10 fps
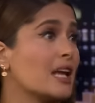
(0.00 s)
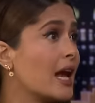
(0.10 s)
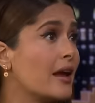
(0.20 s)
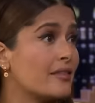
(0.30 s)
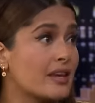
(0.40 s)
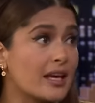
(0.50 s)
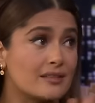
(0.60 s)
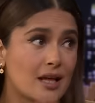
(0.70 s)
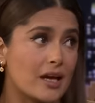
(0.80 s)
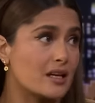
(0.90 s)
eh, the
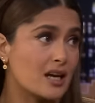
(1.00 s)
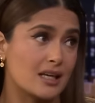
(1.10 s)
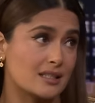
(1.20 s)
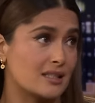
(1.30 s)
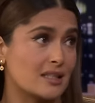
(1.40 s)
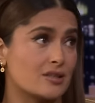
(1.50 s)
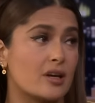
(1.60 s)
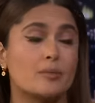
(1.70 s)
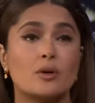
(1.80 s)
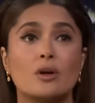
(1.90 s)
entire cast is
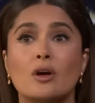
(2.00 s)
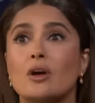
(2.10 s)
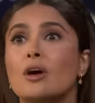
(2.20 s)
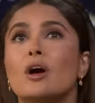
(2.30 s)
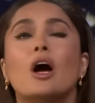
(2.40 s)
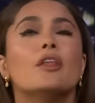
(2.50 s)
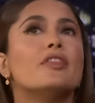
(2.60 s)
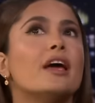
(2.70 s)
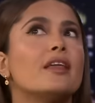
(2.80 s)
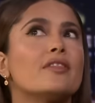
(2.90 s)
incredible. Angelina Jolie?
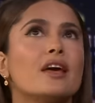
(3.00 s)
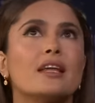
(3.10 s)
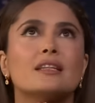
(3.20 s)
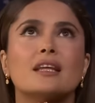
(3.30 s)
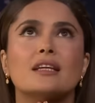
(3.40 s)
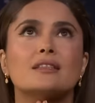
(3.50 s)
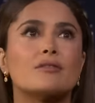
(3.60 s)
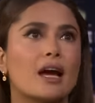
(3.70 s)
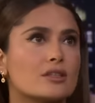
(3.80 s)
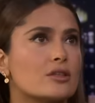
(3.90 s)
The, the, the
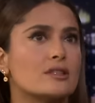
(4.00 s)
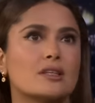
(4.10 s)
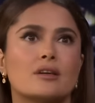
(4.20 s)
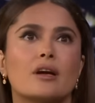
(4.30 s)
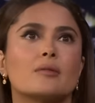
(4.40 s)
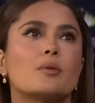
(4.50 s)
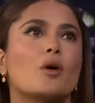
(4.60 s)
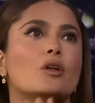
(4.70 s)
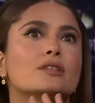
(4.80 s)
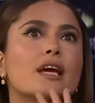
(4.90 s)
director is
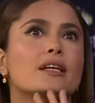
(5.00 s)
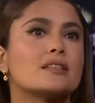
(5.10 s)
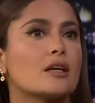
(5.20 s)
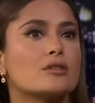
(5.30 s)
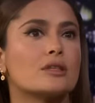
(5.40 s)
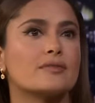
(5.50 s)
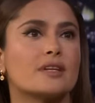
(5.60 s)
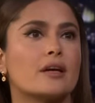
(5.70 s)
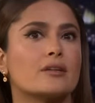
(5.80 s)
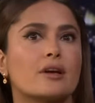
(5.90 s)
incredible, the executives
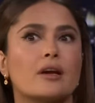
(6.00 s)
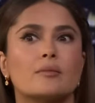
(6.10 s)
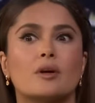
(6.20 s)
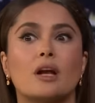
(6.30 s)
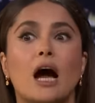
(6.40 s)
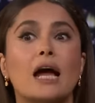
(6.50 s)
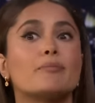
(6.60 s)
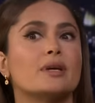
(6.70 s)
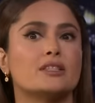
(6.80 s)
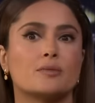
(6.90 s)
are incredible. I
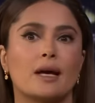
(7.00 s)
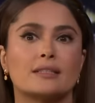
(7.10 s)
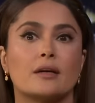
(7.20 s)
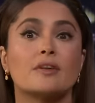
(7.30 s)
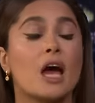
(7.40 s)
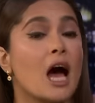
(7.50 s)
pinch myself.